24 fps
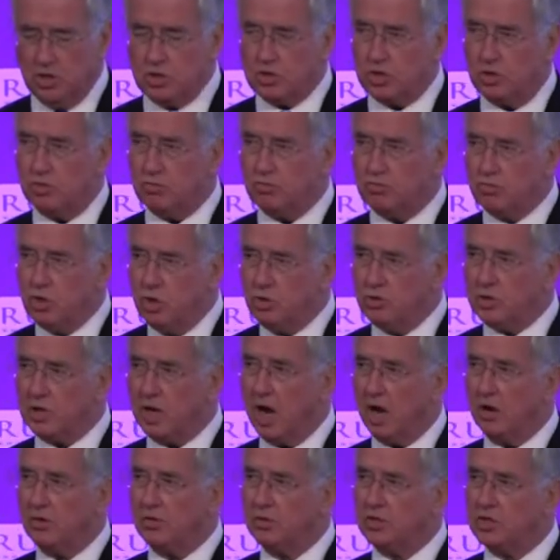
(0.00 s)
to root
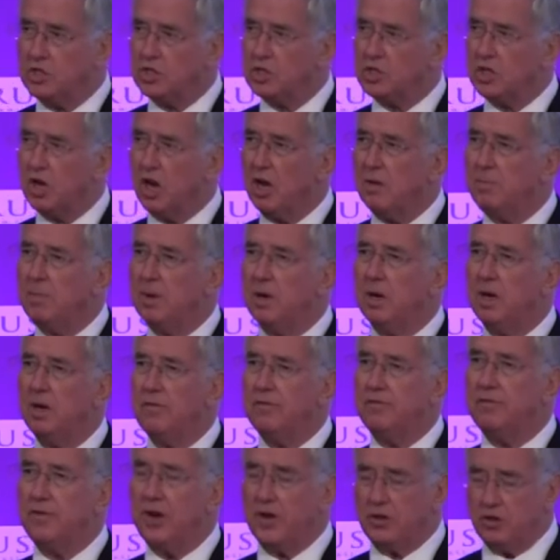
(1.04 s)
out cyber
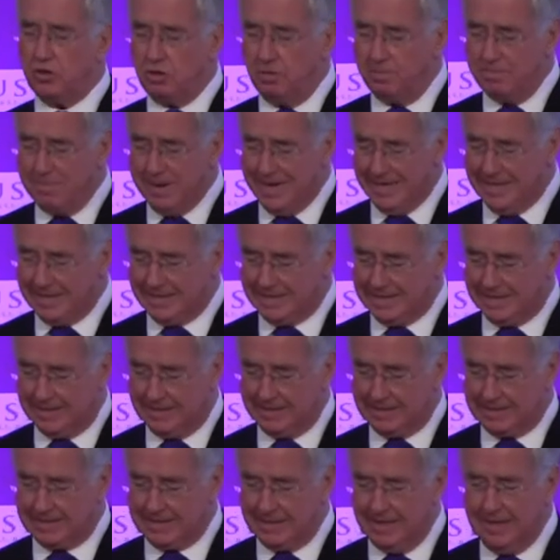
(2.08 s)

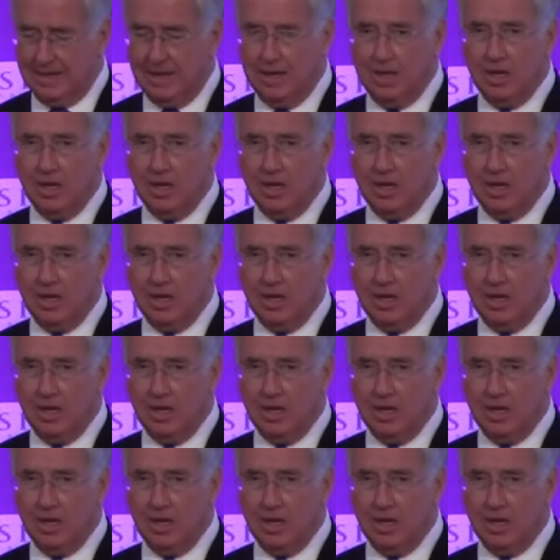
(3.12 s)
vulnerabilities